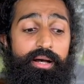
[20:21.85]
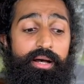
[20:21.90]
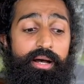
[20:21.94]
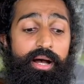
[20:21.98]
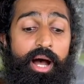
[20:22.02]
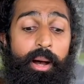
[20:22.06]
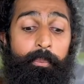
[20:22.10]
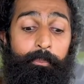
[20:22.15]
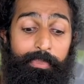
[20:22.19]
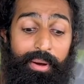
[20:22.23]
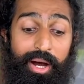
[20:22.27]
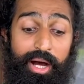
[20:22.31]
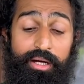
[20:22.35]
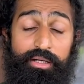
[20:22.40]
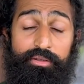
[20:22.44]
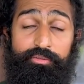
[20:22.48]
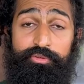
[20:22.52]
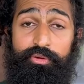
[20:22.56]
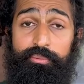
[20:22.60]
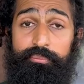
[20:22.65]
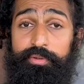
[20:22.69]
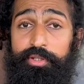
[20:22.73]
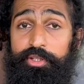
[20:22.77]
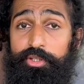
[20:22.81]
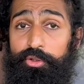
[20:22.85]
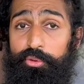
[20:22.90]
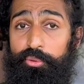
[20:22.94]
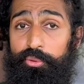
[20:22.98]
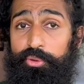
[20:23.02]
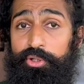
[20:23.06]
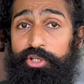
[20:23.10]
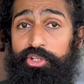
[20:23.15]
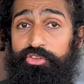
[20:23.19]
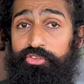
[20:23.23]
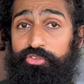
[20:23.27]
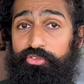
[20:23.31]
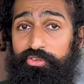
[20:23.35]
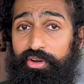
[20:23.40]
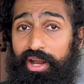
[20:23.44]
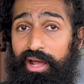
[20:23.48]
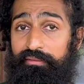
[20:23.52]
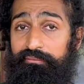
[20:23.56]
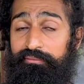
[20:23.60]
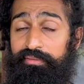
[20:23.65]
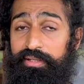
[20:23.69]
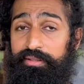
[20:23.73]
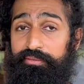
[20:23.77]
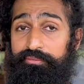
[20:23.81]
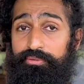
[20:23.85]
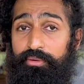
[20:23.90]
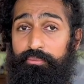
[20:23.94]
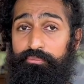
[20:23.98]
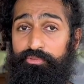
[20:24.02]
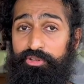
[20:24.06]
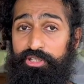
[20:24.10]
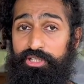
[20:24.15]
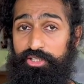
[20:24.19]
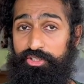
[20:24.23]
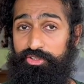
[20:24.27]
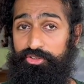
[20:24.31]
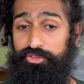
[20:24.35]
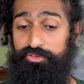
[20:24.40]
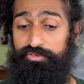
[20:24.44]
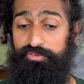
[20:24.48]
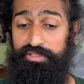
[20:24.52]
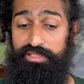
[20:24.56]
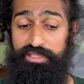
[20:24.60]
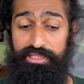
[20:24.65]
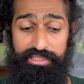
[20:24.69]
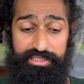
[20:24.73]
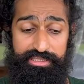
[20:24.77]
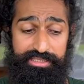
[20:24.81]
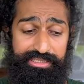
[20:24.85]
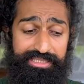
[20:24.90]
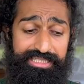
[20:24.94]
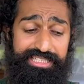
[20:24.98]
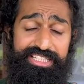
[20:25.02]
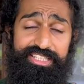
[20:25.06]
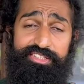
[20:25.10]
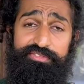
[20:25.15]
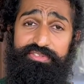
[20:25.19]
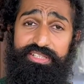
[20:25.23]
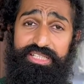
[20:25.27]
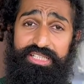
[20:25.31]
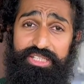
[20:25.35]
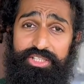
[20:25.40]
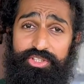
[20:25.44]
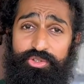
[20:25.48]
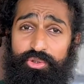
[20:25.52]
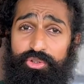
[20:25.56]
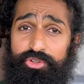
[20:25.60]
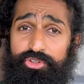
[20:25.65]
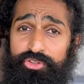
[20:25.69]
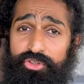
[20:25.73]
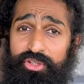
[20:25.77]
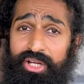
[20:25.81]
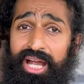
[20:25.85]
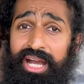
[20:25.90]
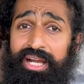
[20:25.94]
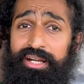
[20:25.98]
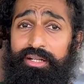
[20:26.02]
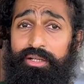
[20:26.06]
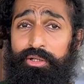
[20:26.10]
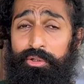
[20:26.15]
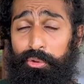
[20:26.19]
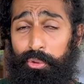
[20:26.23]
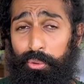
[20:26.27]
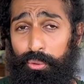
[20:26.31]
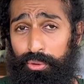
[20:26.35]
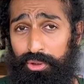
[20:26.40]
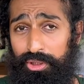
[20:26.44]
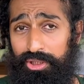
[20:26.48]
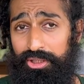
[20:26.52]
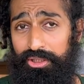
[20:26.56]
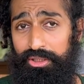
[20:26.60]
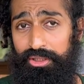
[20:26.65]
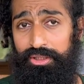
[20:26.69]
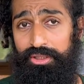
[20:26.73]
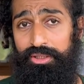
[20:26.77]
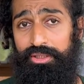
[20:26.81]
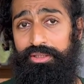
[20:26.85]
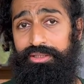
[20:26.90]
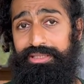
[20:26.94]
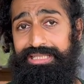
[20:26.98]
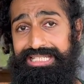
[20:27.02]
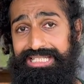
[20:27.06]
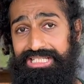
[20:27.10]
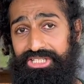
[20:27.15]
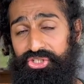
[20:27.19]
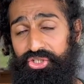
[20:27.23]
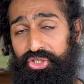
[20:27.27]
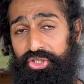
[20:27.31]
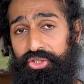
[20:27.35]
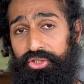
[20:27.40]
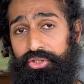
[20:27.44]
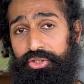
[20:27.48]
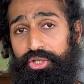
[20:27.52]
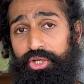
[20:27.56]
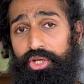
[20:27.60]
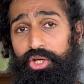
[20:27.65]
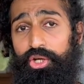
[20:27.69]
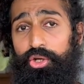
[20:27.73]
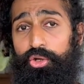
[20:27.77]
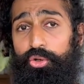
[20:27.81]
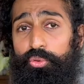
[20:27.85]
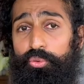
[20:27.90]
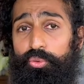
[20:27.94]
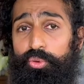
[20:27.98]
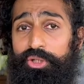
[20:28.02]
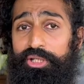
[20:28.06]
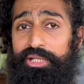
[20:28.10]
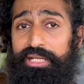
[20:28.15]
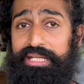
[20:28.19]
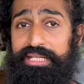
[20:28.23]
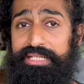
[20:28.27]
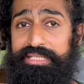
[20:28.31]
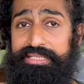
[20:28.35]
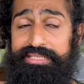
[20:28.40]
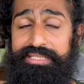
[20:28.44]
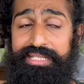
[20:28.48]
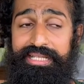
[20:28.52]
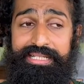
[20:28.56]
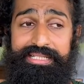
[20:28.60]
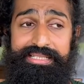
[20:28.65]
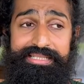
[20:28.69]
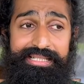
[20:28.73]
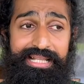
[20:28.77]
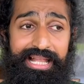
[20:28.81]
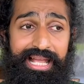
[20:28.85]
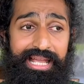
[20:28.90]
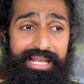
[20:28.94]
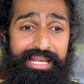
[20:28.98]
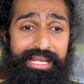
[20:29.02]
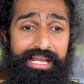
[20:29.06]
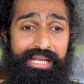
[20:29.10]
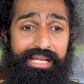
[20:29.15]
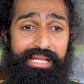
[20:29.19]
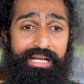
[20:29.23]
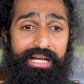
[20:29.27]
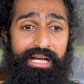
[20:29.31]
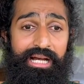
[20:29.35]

Apart from the yogis traveling from village to village, each village also had a local teacher who would teach things like